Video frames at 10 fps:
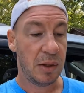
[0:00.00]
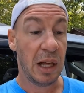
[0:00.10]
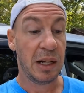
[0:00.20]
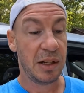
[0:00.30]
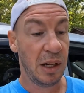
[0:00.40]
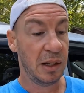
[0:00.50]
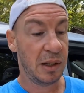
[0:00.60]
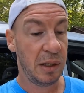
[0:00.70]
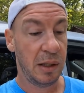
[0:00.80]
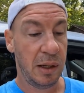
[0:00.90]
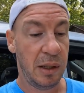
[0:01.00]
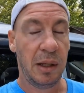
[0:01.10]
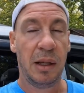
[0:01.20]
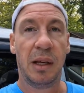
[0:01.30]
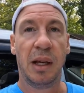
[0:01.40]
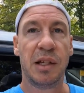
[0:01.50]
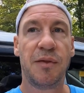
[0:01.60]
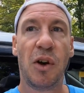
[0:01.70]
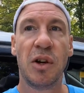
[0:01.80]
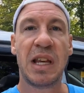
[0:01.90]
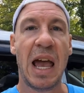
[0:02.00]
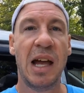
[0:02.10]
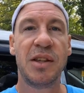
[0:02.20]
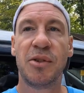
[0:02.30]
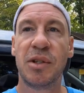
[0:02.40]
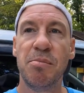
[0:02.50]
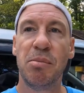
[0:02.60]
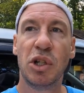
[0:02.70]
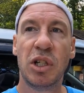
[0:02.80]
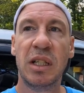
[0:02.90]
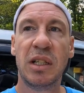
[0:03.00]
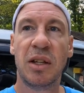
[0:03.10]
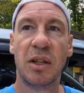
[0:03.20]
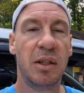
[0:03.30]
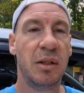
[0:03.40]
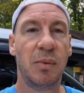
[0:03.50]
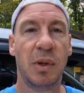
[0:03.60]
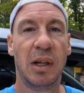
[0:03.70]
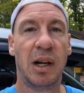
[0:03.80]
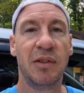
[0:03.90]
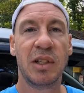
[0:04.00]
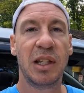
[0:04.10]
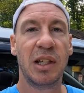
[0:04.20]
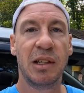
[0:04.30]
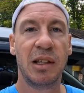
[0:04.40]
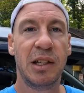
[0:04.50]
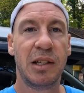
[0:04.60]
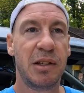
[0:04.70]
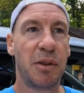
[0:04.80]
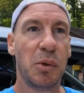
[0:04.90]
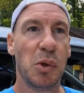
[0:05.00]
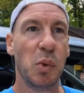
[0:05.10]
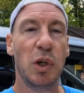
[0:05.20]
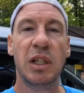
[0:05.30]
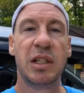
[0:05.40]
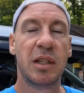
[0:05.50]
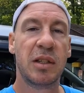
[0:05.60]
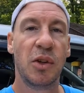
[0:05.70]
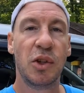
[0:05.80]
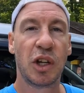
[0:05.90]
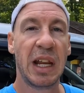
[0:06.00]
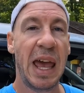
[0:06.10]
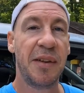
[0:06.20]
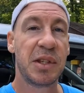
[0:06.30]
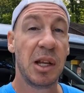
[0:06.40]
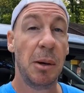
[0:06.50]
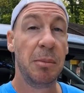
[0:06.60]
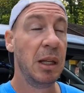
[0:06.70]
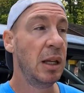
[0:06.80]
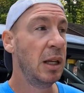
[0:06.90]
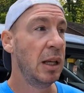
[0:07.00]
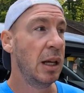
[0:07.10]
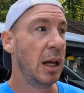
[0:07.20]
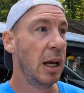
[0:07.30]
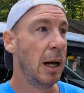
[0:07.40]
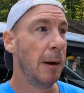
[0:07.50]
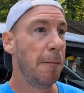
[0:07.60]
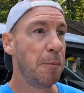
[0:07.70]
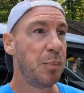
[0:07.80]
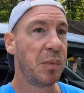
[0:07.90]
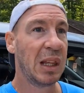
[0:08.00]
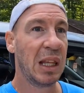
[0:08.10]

so that's nice. As far as hazards and bushes, well, obviously it's through the woods, so you're gonna have some. Um,